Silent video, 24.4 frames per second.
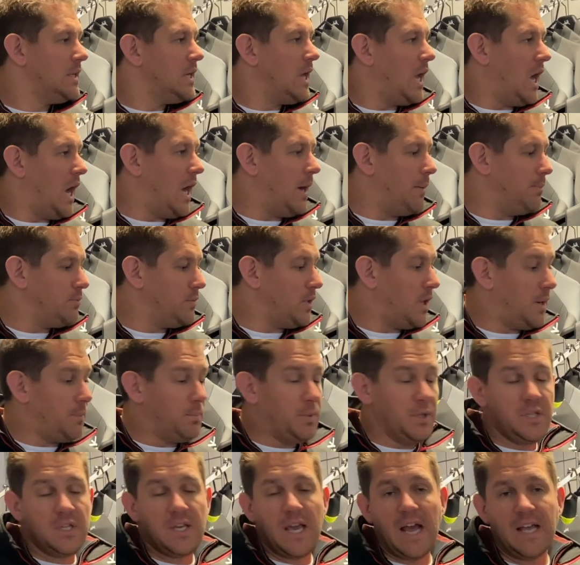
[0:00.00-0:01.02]

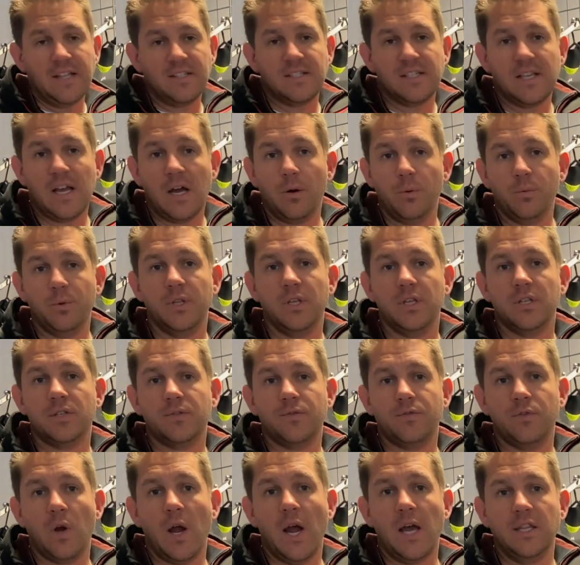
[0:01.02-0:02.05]
but you can sail with this
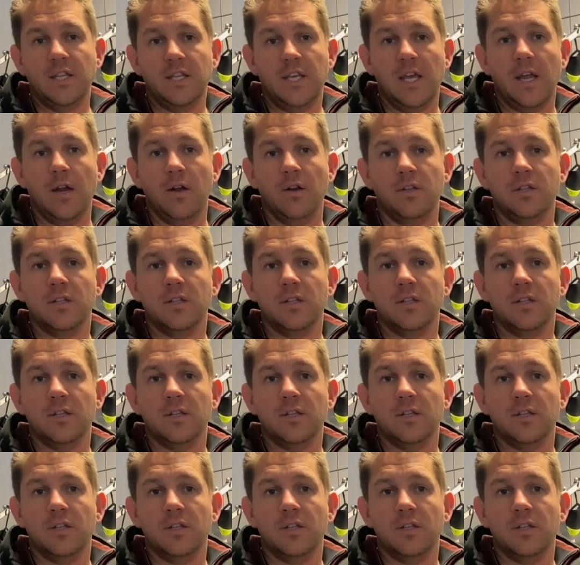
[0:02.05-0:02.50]
throughout the year,